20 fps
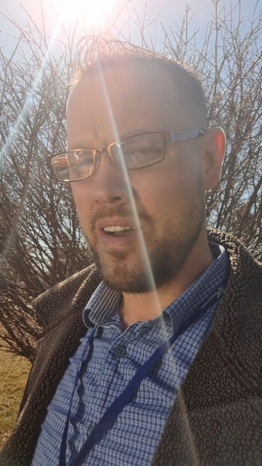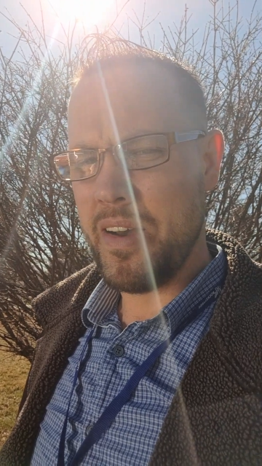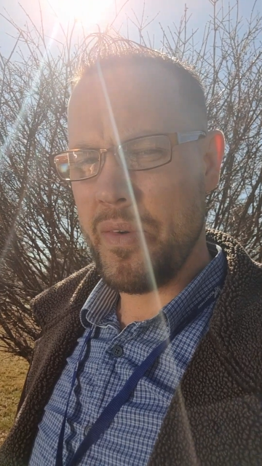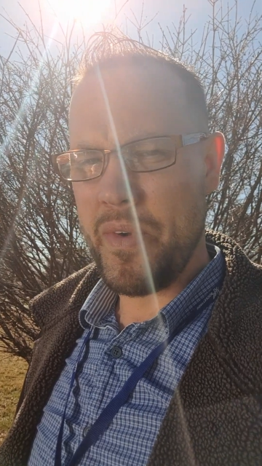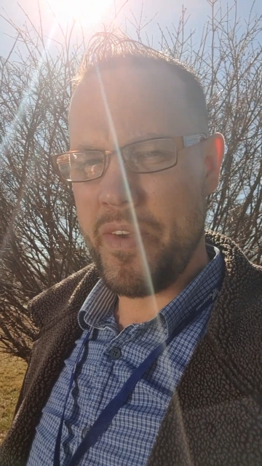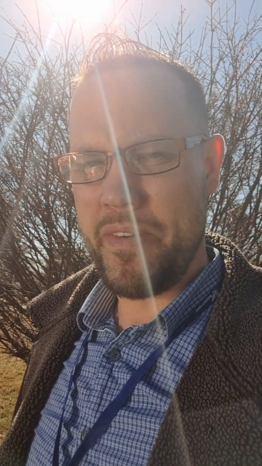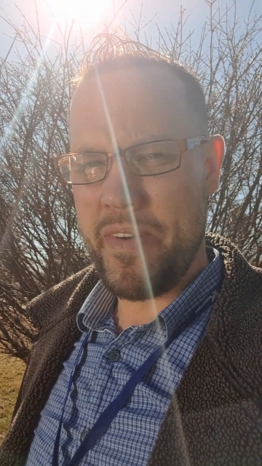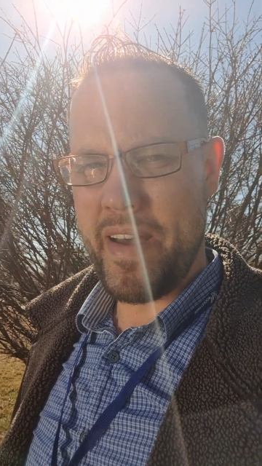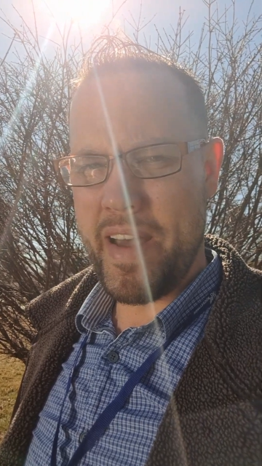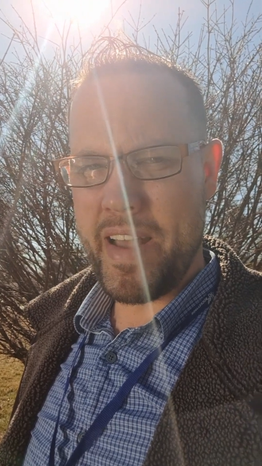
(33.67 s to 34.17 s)

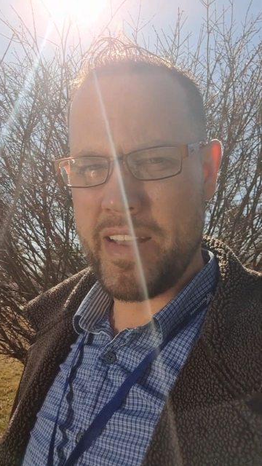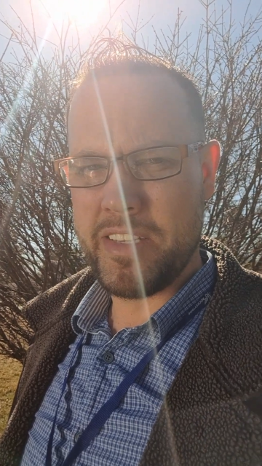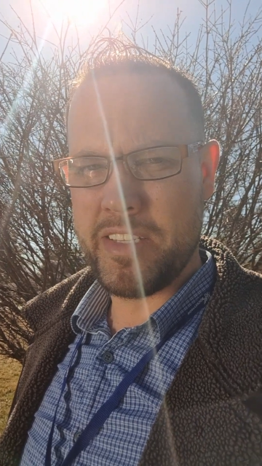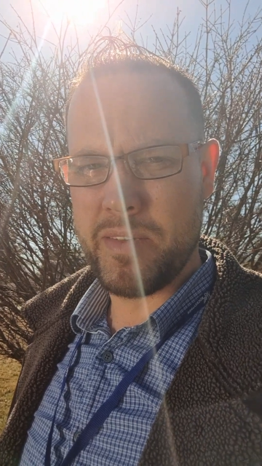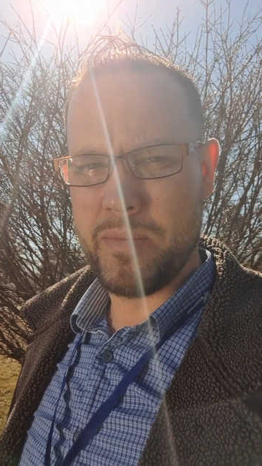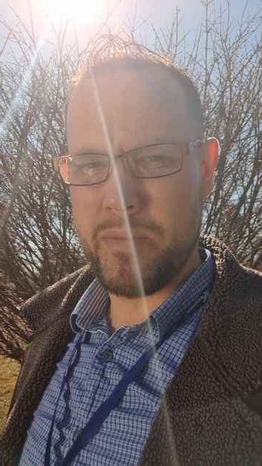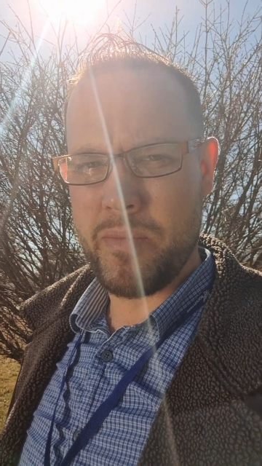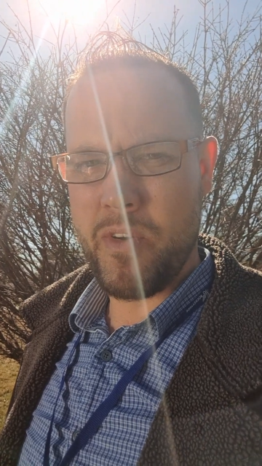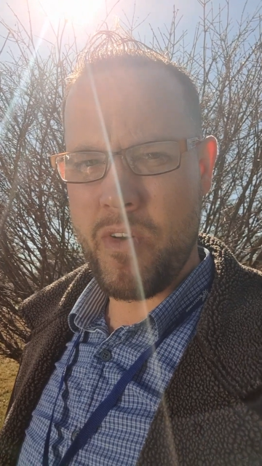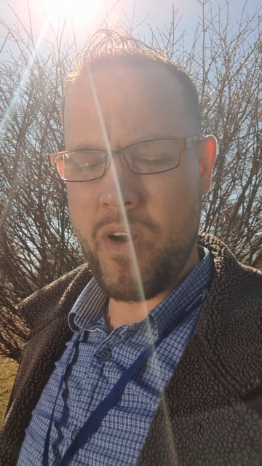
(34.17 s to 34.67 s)
we've had
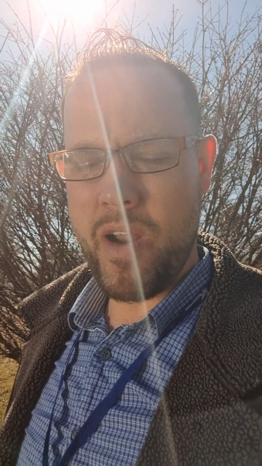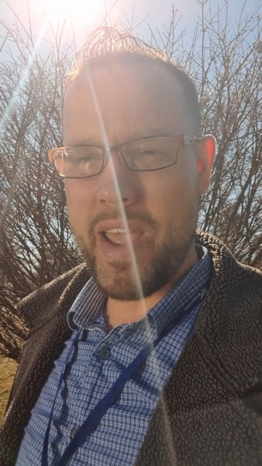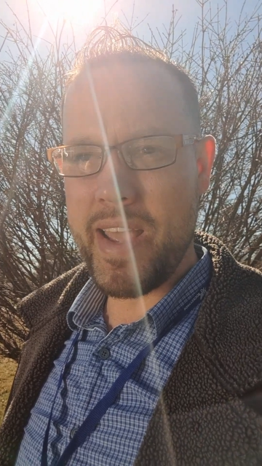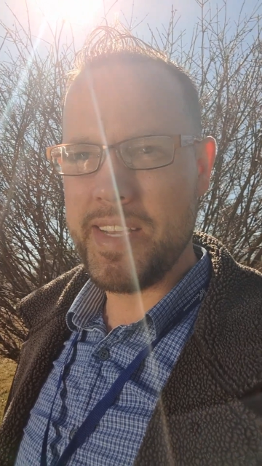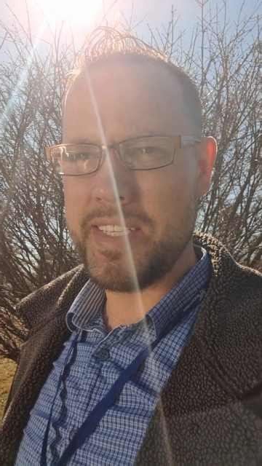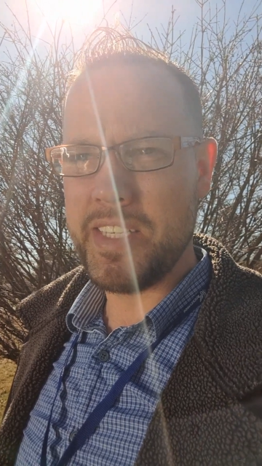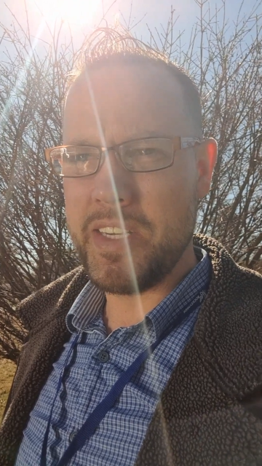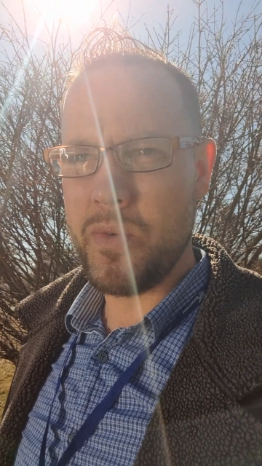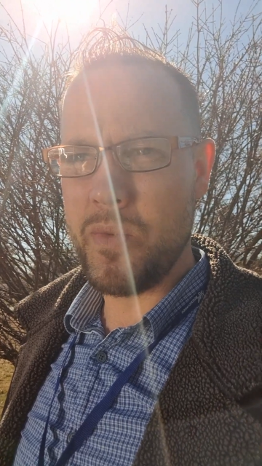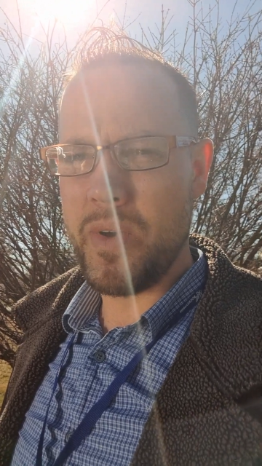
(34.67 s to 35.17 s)
some
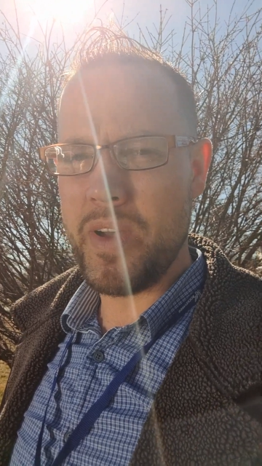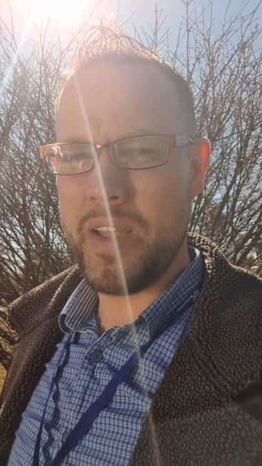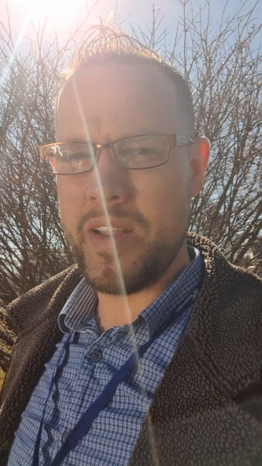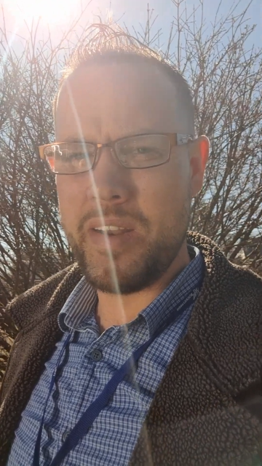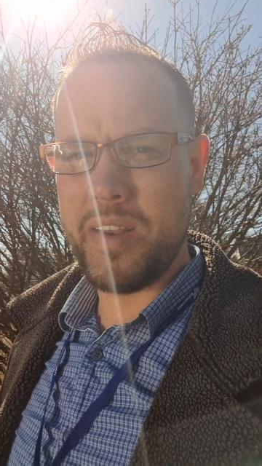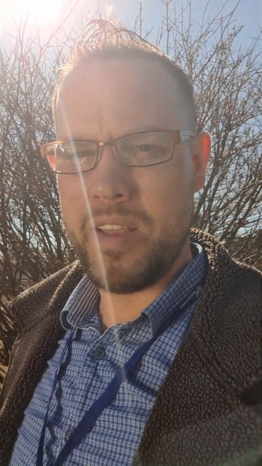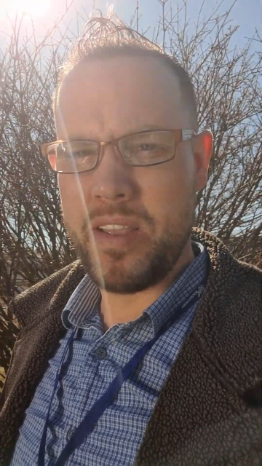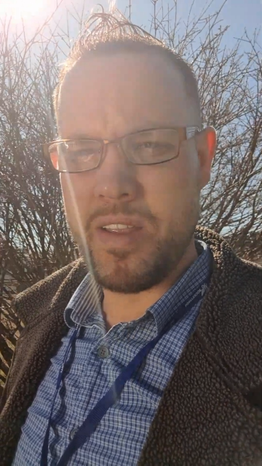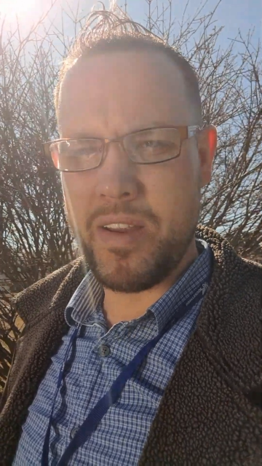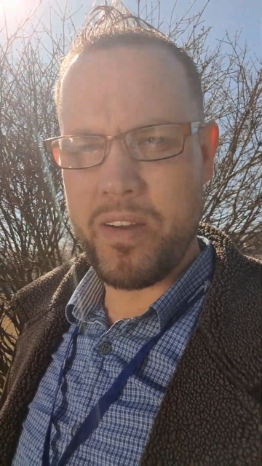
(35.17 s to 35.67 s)
crazy
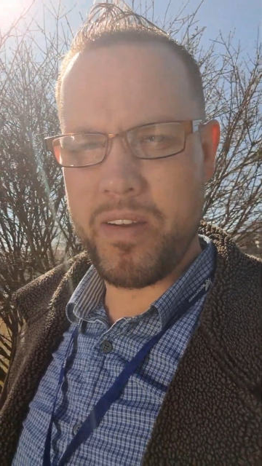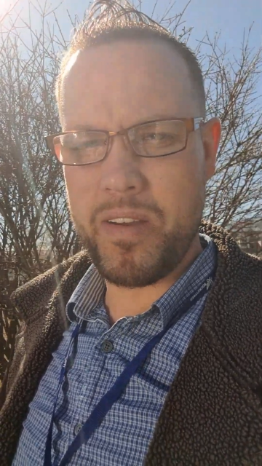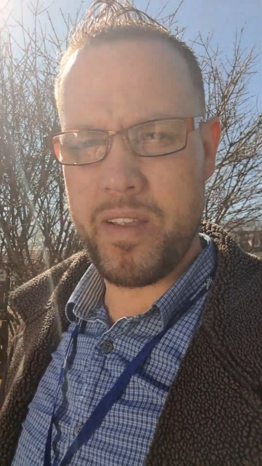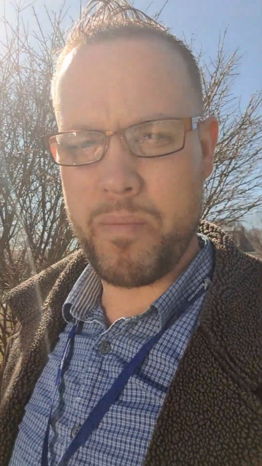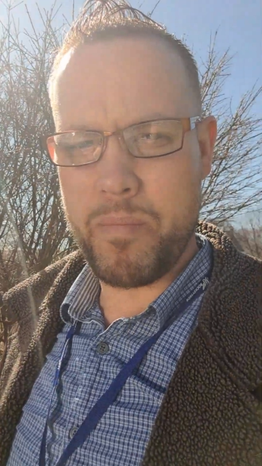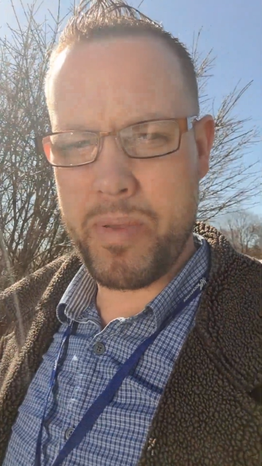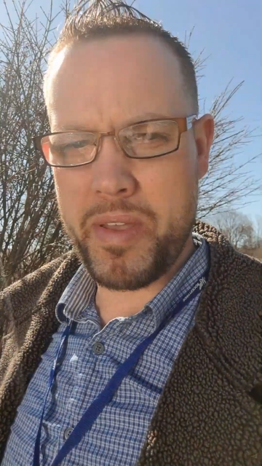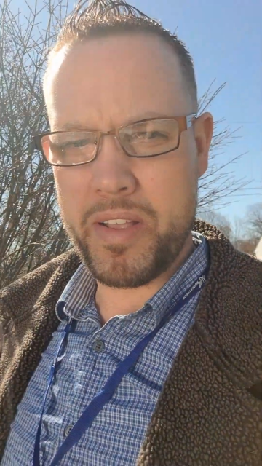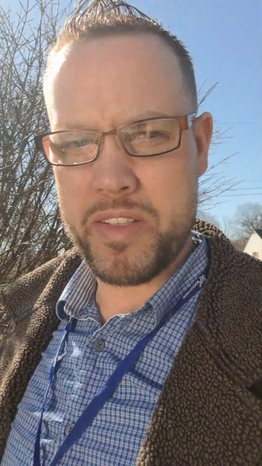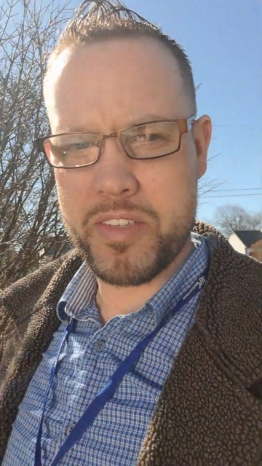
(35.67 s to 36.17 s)
wind here
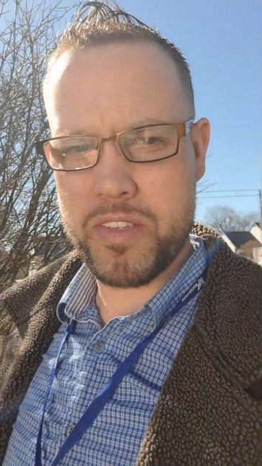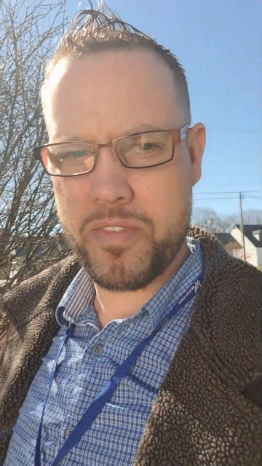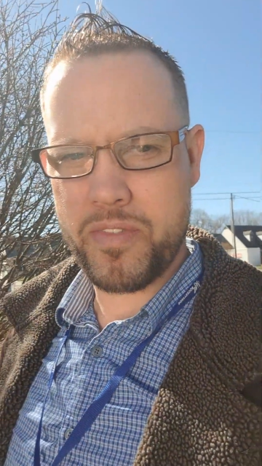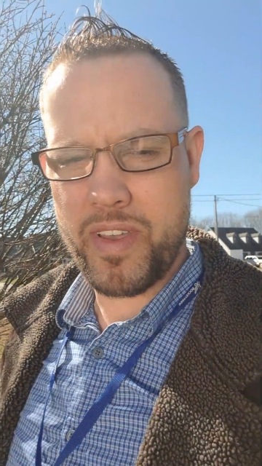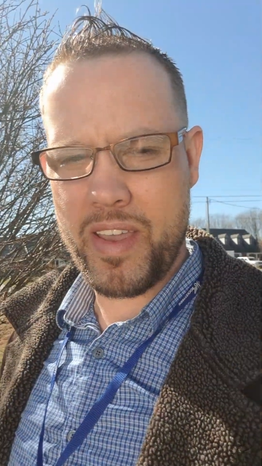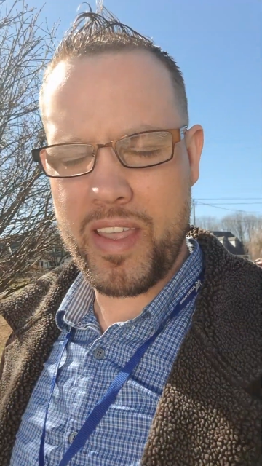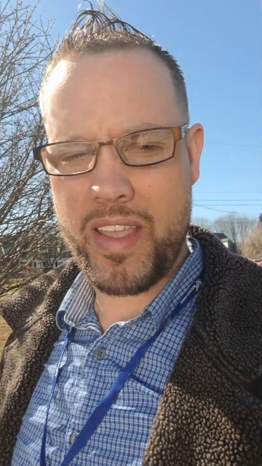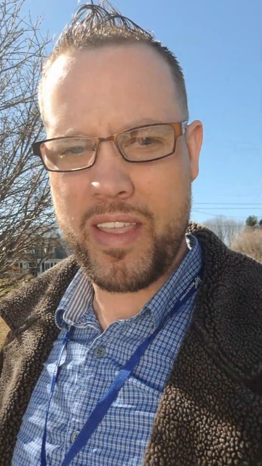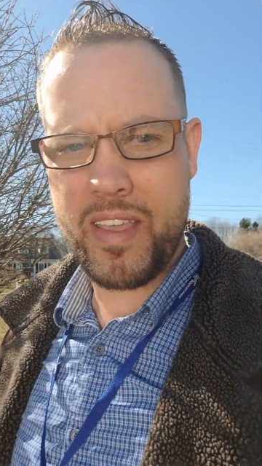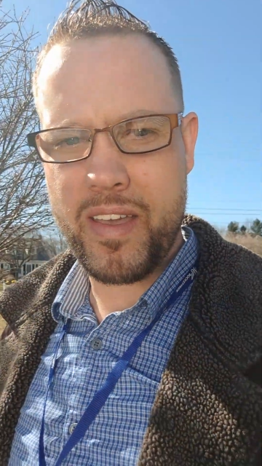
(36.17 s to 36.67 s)
in
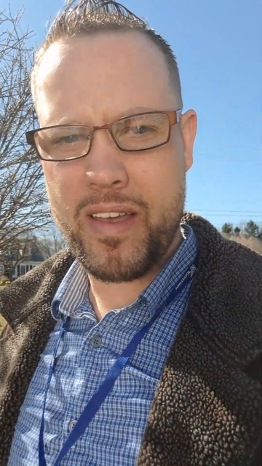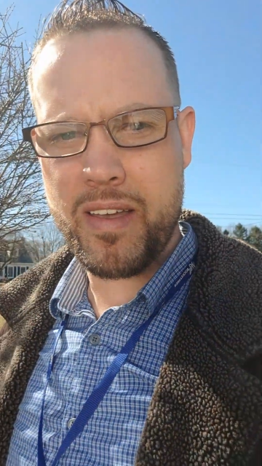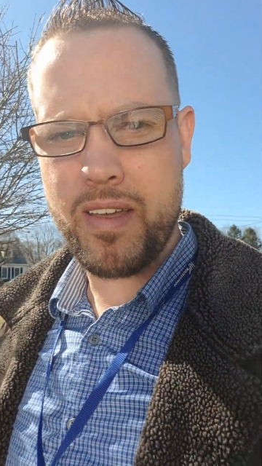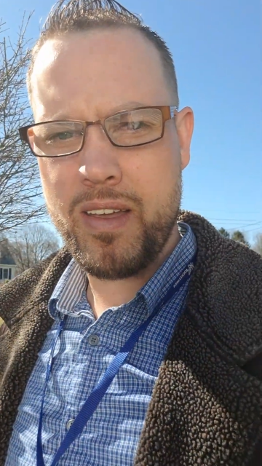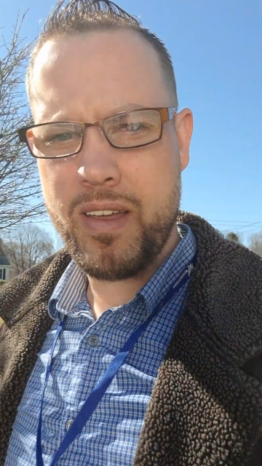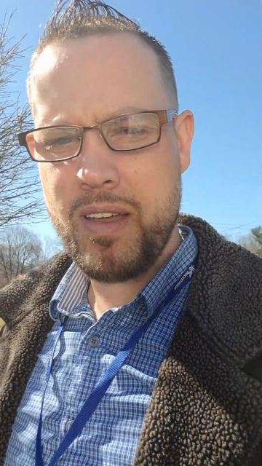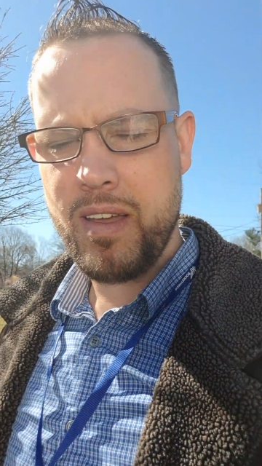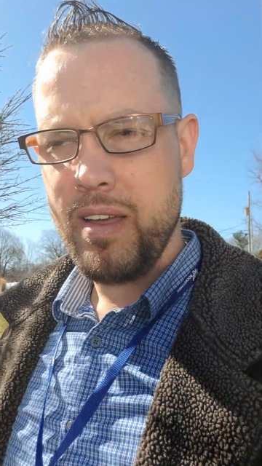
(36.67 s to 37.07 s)
Pennsylvania.